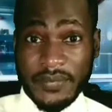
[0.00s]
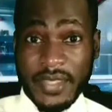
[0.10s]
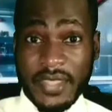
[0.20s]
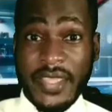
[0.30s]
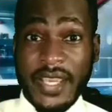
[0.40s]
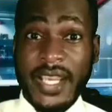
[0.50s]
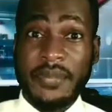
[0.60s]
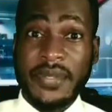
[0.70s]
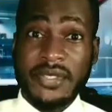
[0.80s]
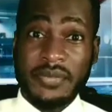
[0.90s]
in the
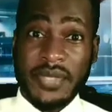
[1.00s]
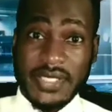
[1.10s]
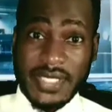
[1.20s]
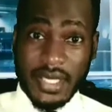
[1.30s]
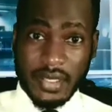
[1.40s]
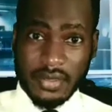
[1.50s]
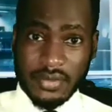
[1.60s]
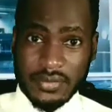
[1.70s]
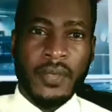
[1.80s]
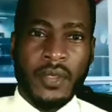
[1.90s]
capital Bissau,
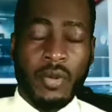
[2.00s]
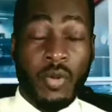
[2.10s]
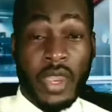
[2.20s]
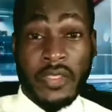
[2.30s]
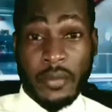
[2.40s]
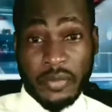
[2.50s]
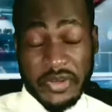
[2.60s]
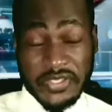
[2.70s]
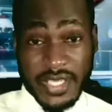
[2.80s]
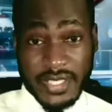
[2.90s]
where the
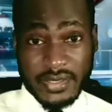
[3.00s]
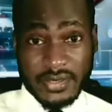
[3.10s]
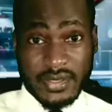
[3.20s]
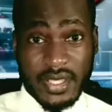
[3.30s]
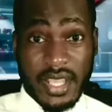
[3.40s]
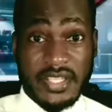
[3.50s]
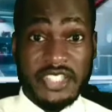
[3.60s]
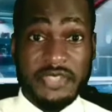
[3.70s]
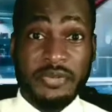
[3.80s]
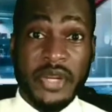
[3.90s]
president and
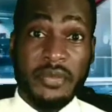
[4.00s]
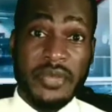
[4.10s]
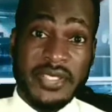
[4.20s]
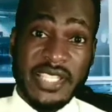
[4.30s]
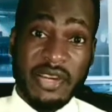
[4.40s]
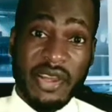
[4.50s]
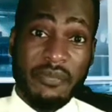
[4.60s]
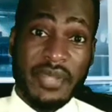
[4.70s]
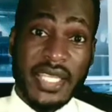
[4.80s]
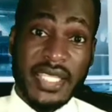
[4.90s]
his prime minister were
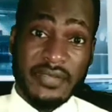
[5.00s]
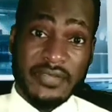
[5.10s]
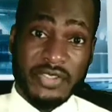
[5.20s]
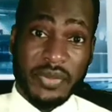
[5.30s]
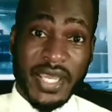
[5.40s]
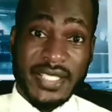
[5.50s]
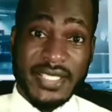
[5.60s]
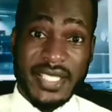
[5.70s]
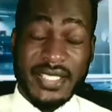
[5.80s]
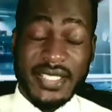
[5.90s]
believed to be
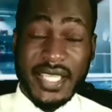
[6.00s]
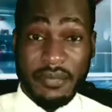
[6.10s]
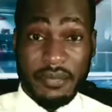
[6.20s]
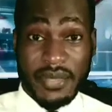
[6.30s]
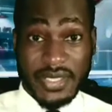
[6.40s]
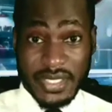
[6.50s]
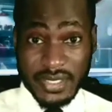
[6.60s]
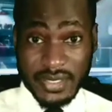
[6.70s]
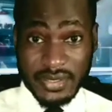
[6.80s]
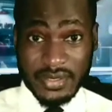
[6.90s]
attending a
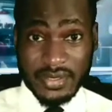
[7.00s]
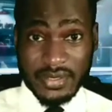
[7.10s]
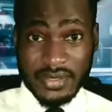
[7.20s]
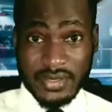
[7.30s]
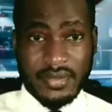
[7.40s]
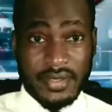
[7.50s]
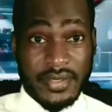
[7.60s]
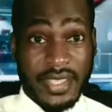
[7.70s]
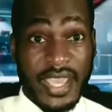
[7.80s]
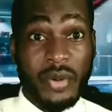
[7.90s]
meeting.
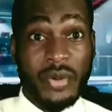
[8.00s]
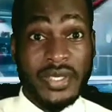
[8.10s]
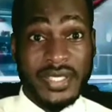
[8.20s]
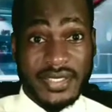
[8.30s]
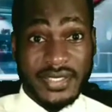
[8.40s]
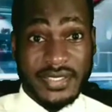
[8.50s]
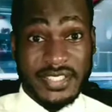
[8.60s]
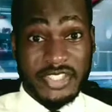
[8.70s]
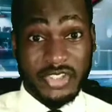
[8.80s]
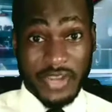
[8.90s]
The eyewitness
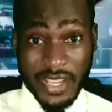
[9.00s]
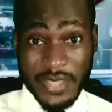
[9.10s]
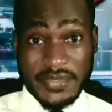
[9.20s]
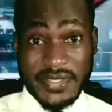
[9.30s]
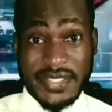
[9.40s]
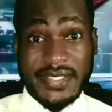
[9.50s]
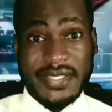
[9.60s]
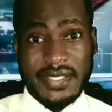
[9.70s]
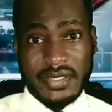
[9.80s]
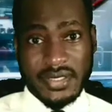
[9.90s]
describes the
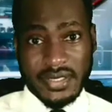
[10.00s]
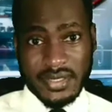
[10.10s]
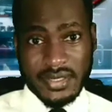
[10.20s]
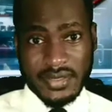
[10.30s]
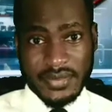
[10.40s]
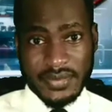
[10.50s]
scenes.